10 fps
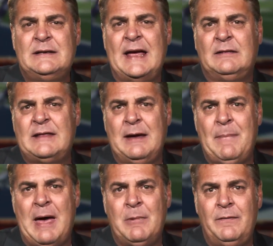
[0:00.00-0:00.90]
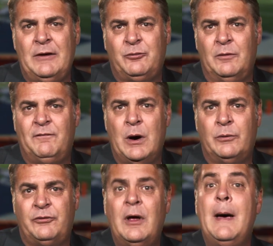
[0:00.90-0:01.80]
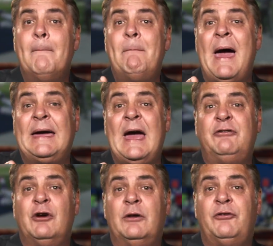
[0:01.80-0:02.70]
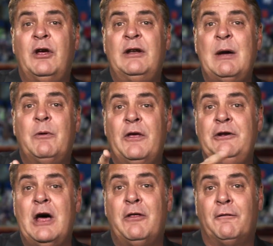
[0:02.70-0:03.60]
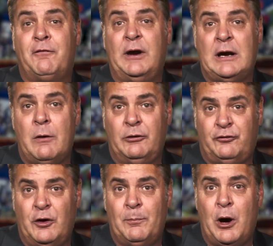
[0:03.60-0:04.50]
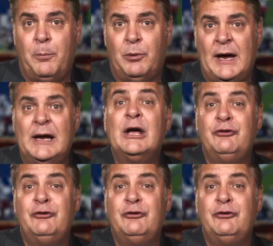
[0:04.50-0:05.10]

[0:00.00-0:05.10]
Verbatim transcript: take take Bama in this one, folks. Back at you on Sunday with another free college football play.